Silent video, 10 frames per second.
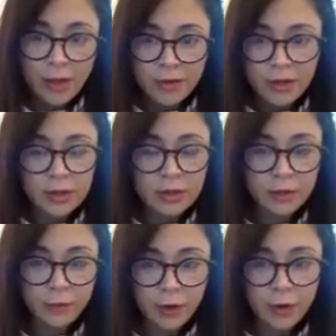
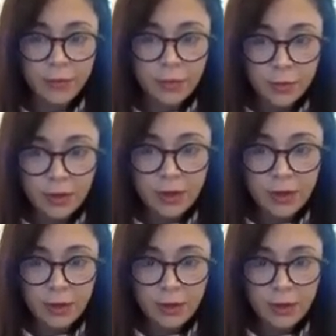evidence from the
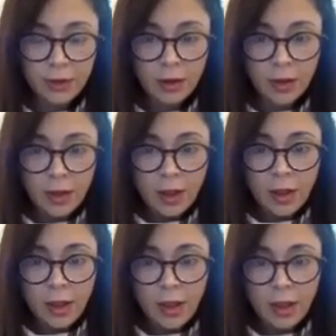reading,
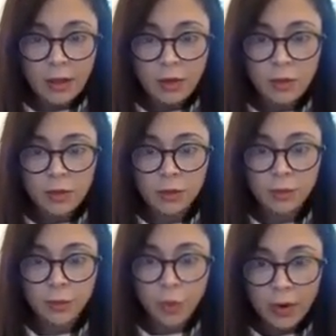and you would
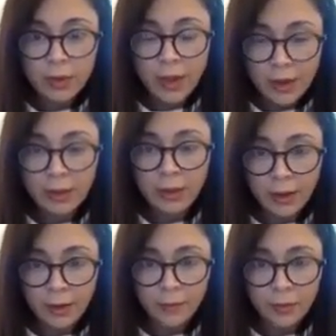support that
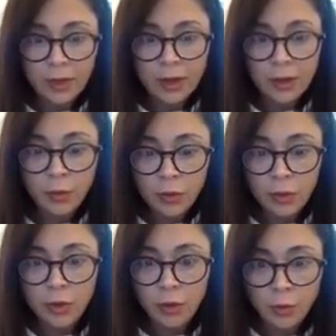claim that he
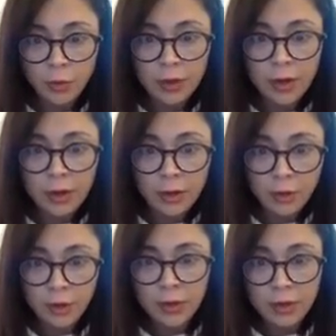would or would not
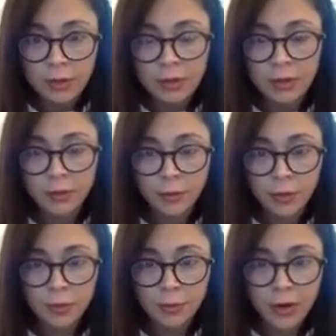agree that you deserve
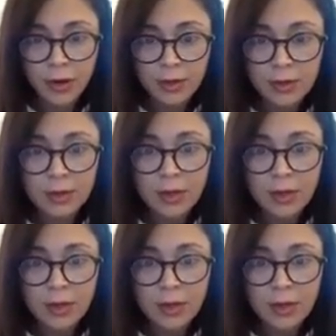moral praise.